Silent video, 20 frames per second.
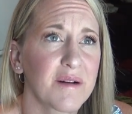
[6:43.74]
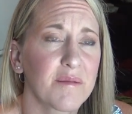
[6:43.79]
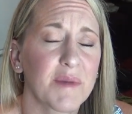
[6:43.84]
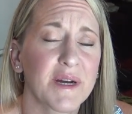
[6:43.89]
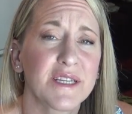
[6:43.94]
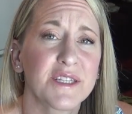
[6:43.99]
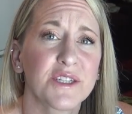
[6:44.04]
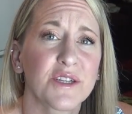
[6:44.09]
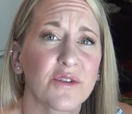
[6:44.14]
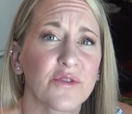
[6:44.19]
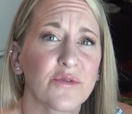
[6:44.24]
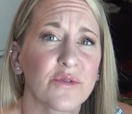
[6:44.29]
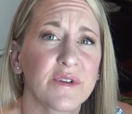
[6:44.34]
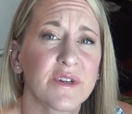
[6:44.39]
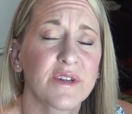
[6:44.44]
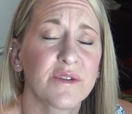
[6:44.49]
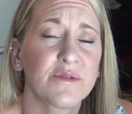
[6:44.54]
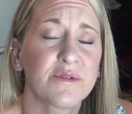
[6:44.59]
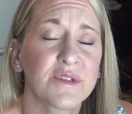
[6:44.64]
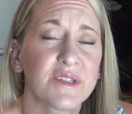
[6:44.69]
my
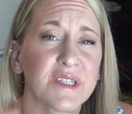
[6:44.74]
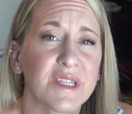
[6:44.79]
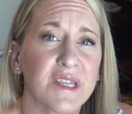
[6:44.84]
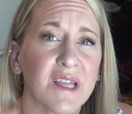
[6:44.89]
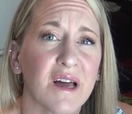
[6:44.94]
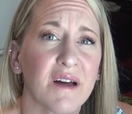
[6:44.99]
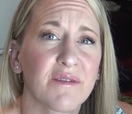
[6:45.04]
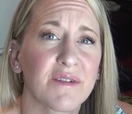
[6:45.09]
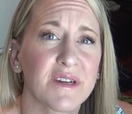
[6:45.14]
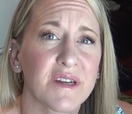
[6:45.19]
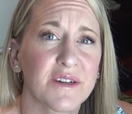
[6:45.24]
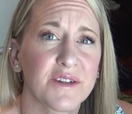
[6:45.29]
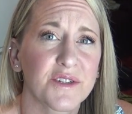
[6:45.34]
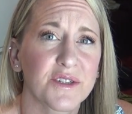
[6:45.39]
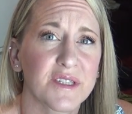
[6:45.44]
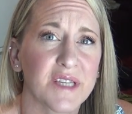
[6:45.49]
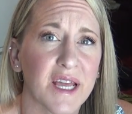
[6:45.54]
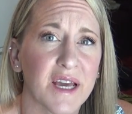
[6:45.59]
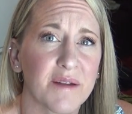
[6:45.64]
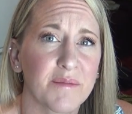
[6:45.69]
children, who just love and
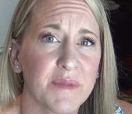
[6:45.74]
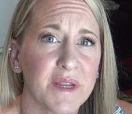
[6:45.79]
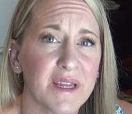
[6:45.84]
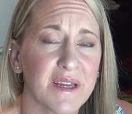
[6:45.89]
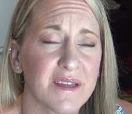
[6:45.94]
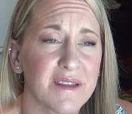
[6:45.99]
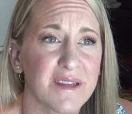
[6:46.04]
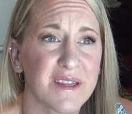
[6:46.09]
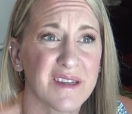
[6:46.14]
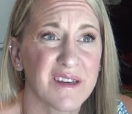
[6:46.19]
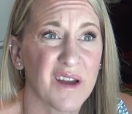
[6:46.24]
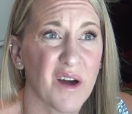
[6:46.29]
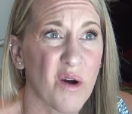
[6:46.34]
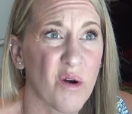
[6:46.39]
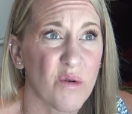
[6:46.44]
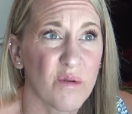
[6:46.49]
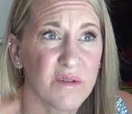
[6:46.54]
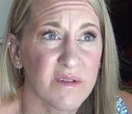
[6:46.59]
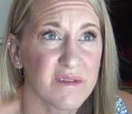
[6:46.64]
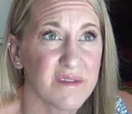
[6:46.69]
understand me, and they
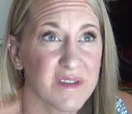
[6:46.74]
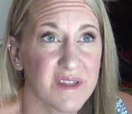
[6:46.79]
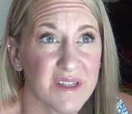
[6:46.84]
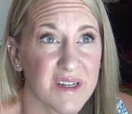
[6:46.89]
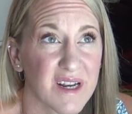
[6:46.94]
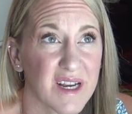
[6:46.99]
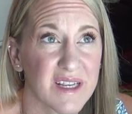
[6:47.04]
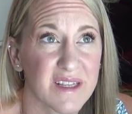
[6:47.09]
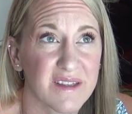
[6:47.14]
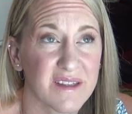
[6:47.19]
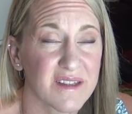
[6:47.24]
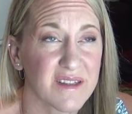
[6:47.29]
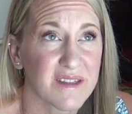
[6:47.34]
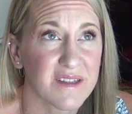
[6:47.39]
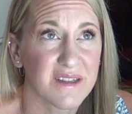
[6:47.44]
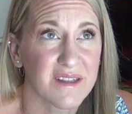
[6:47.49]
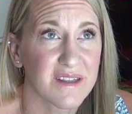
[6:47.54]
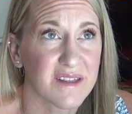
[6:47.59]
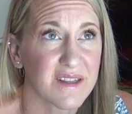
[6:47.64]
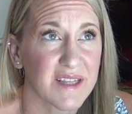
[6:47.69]
know that I
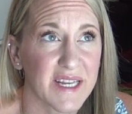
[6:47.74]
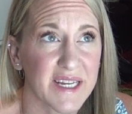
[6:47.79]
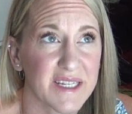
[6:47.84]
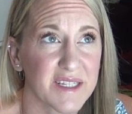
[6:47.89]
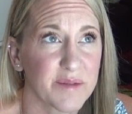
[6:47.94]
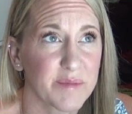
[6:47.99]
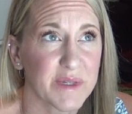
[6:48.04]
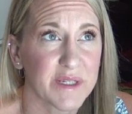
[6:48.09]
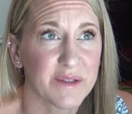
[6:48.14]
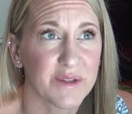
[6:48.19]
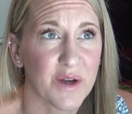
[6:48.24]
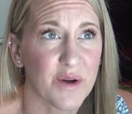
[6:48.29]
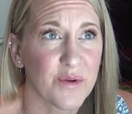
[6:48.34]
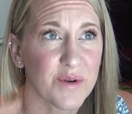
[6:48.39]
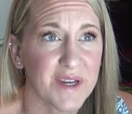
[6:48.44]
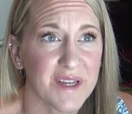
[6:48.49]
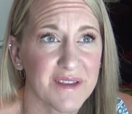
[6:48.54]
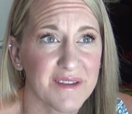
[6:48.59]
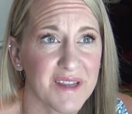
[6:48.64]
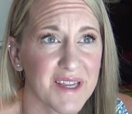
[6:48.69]
like to be
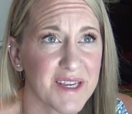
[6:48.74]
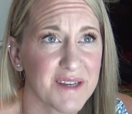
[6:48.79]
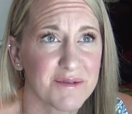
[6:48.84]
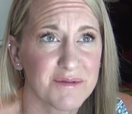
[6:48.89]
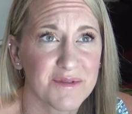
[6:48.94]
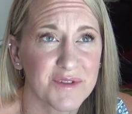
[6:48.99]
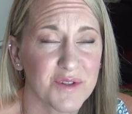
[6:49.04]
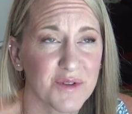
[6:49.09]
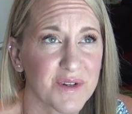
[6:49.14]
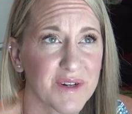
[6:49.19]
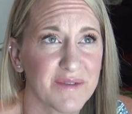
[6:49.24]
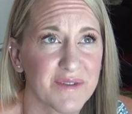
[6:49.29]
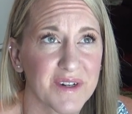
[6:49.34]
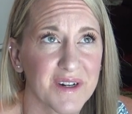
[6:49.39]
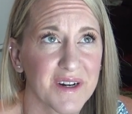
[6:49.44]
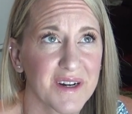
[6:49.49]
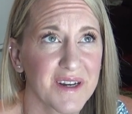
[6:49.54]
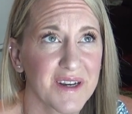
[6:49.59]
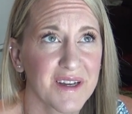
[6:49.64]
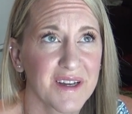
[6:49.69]
alone, and they don't
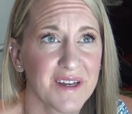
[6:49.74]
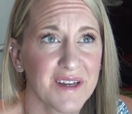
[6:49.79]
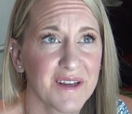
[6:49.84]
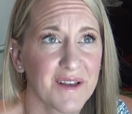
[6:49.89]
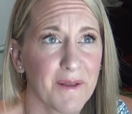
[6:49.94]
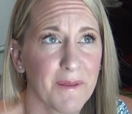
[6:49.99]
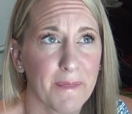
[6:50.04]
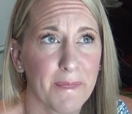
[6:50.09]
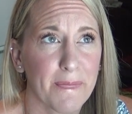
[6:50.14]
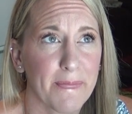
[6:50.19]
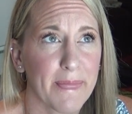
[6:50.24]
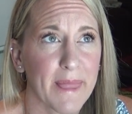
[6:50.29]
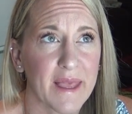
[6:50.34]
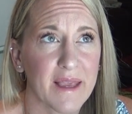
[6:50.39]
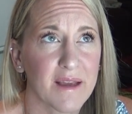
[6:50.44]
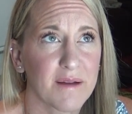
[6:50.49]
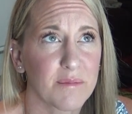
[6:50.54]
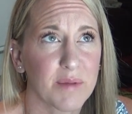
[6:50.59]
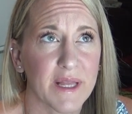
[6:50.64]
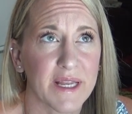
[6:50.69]
ever
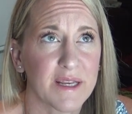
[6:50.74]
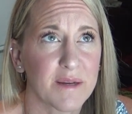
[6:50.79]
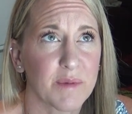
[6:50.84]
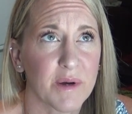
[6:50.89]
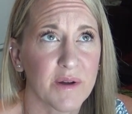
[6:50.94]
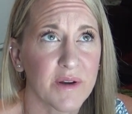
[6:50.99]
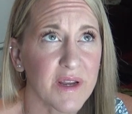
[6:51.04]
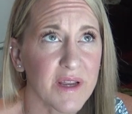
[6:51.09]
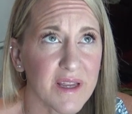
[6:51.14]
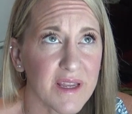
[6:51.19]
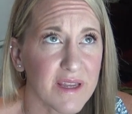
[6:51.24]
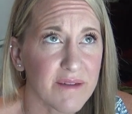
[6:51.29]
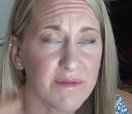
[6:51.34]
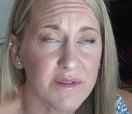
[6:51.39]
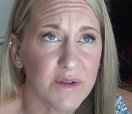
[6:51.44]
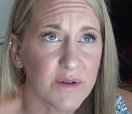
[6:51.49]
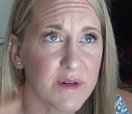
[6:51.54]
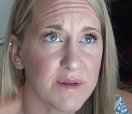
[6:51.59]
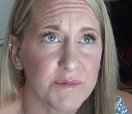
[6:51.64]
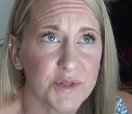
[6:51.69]
complain about it,
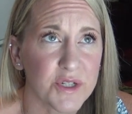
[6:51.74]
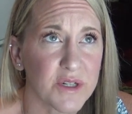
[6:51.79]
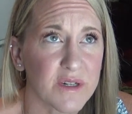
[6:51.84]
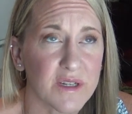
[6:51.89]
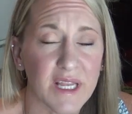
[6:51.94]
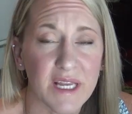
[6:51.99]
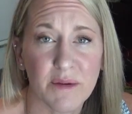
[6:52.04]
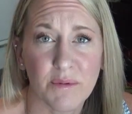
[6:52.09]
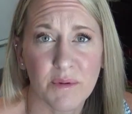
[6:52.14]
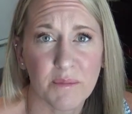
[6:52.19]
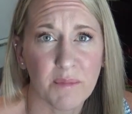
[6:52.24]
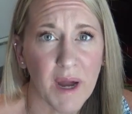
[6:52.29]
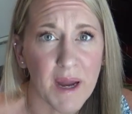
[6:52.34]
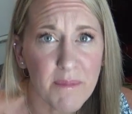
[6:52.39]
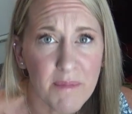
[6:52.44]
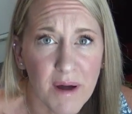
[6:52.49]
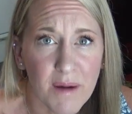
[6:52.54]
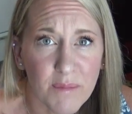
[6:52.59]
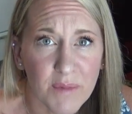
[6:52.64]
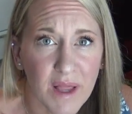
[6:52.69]
even though I'm sure, like, when my
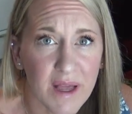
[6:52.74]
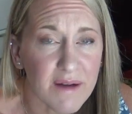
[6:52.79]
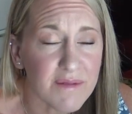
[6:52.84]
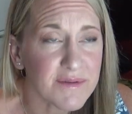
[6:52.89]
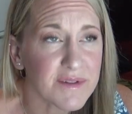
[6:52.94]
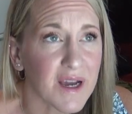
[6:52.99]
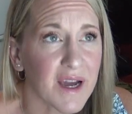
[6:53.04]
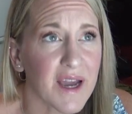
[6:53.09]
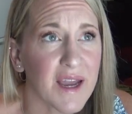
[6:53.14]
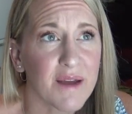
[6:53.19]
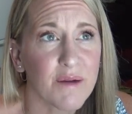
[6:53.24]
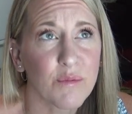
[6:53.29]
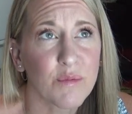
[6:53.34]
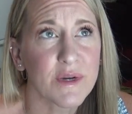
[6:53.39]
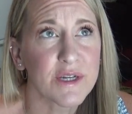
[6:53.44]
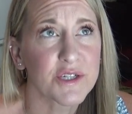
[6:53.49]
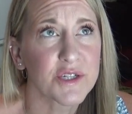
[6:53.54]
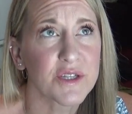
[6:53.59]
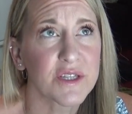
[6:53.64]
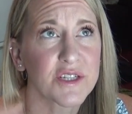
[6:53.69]
mom left, I
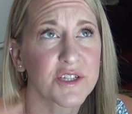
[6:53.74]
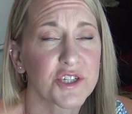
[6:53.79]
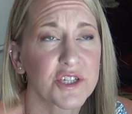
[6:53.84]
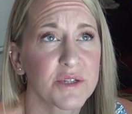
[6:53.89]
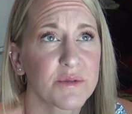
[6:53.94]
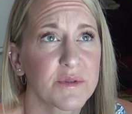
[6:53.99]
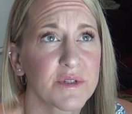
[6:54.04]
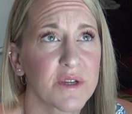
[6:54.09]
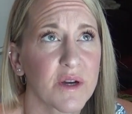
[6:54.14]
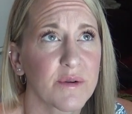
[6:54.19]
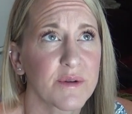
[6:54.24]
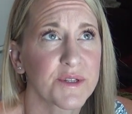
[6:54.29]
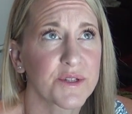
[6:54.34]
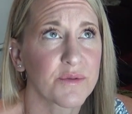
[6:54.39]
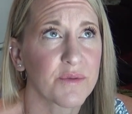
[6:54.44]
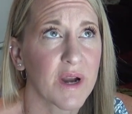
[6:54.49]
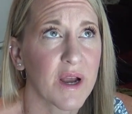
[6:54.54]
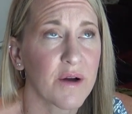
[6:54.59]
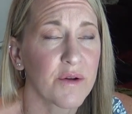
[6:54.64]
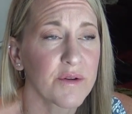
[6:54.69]
wished that she was always
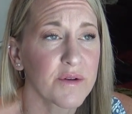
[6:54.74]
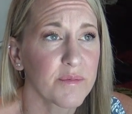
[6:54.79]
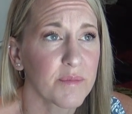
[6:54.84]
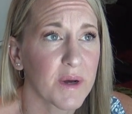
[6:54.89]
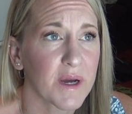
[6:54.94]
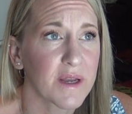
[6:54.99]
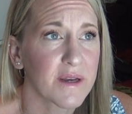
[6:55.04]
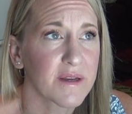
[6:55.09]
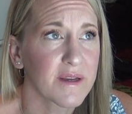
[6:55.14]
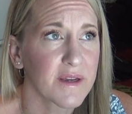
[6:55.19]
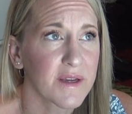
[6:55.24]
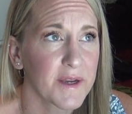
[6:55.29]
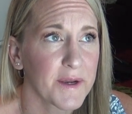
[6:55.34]
around, but